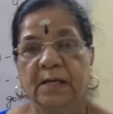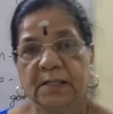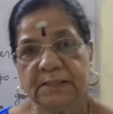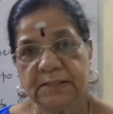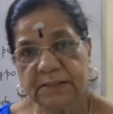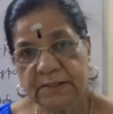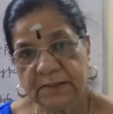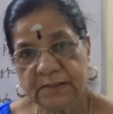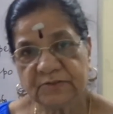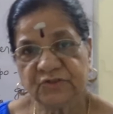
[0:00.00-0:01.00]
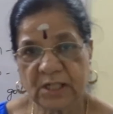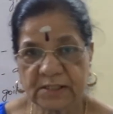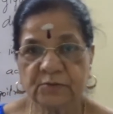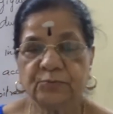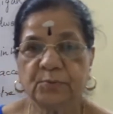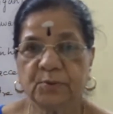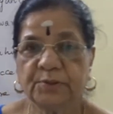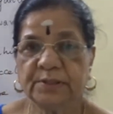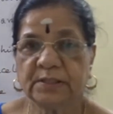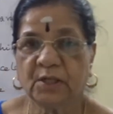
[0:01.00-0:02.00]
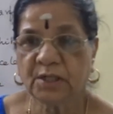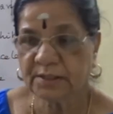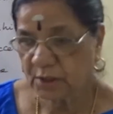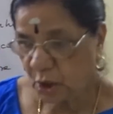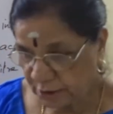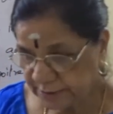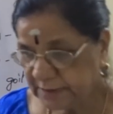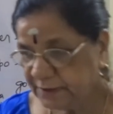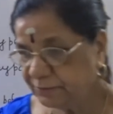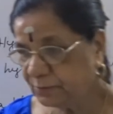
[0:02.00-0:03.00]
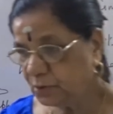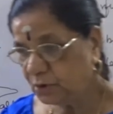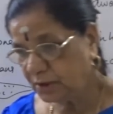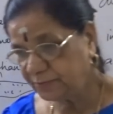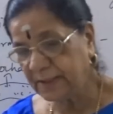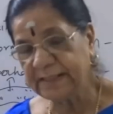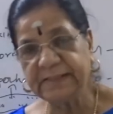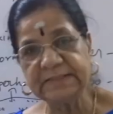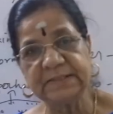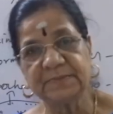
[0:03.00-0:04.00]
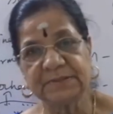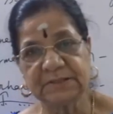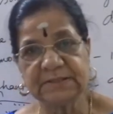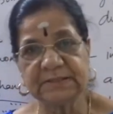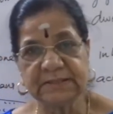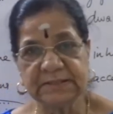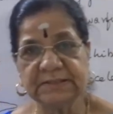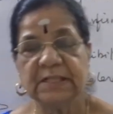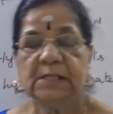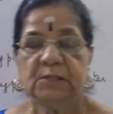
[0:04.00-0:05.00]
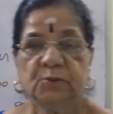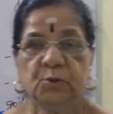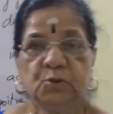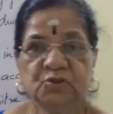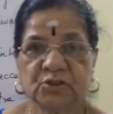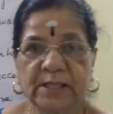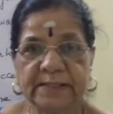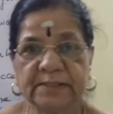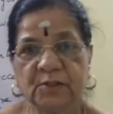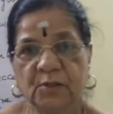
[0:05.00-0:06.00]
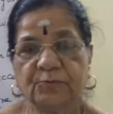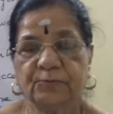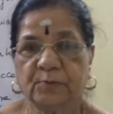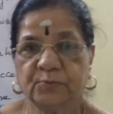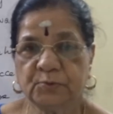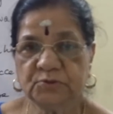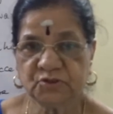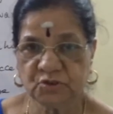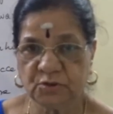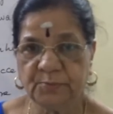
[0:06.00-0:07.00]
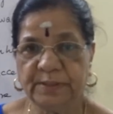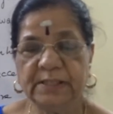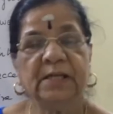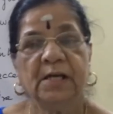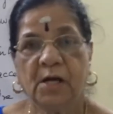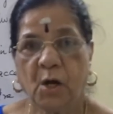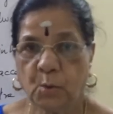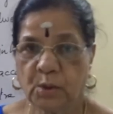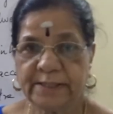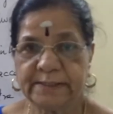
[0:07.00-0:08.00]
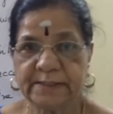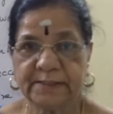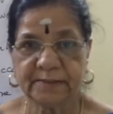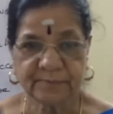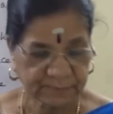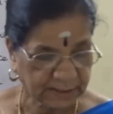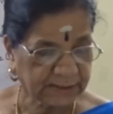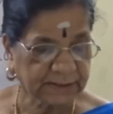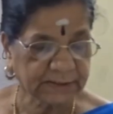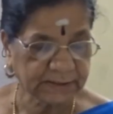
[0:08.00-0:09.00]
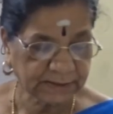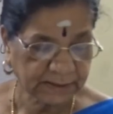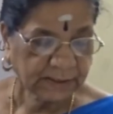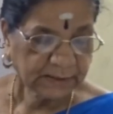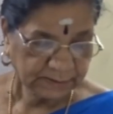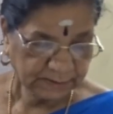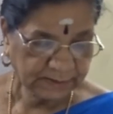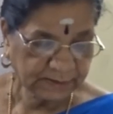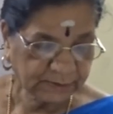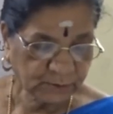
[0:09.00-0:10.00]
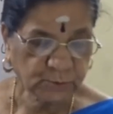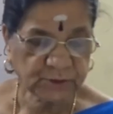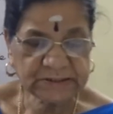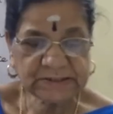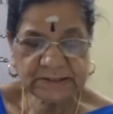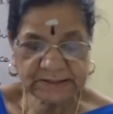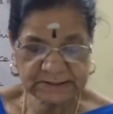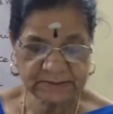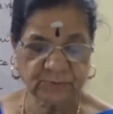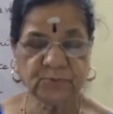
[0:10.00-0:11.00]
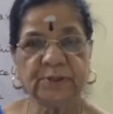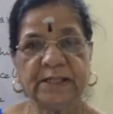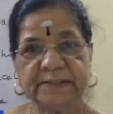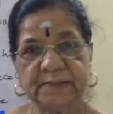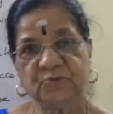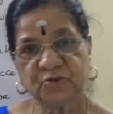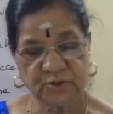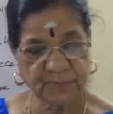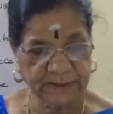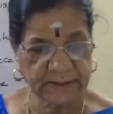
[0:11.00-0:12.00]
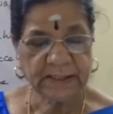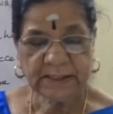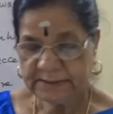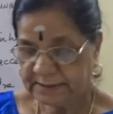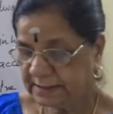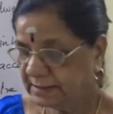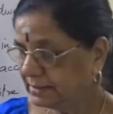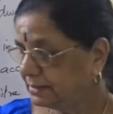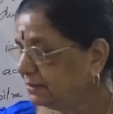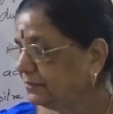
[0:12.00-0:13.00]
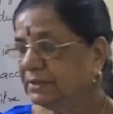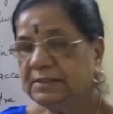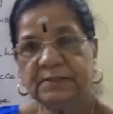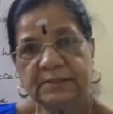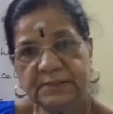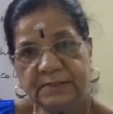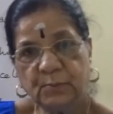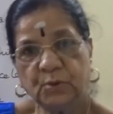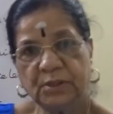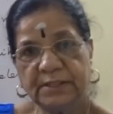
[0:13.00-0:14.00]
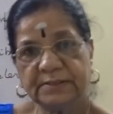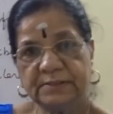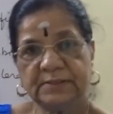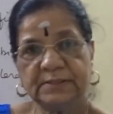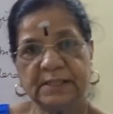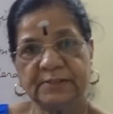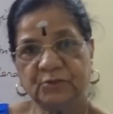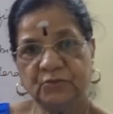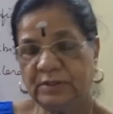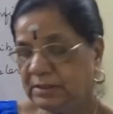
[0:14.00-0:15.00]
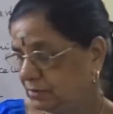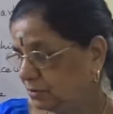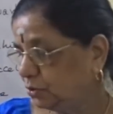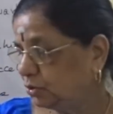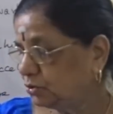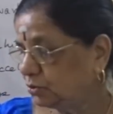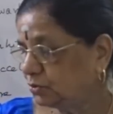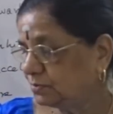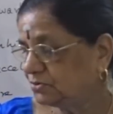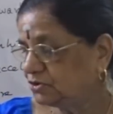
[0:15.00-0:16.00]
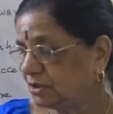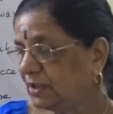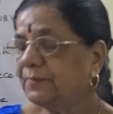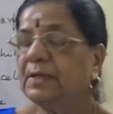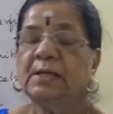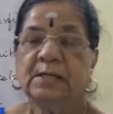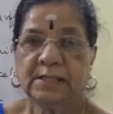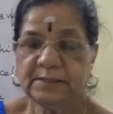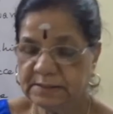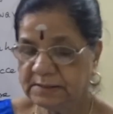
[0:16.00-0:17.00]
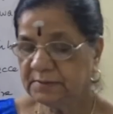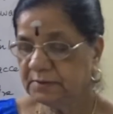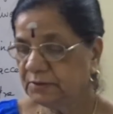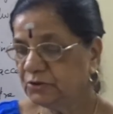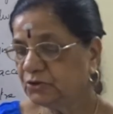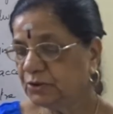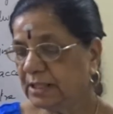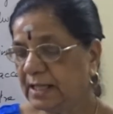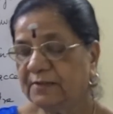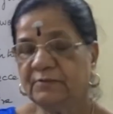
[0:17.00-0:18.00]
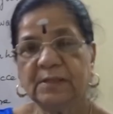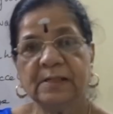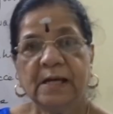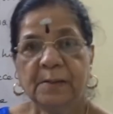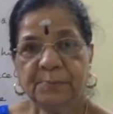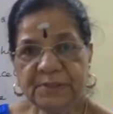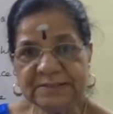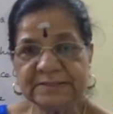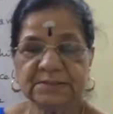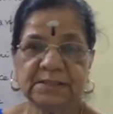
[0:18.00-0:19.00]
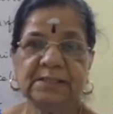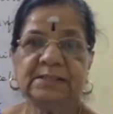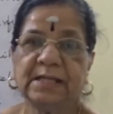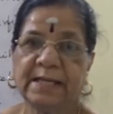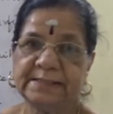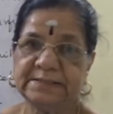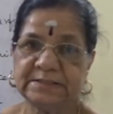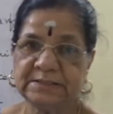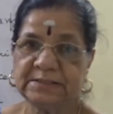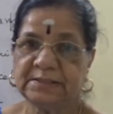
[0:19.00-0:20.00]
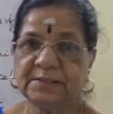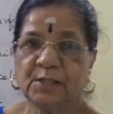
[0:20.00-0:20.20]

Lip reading: And then junk food or oily food or fatty substances, those kind of food should be avoided. And then the nutritious food items should be taken. And then that we will go through. And then you should have a personal hygiene.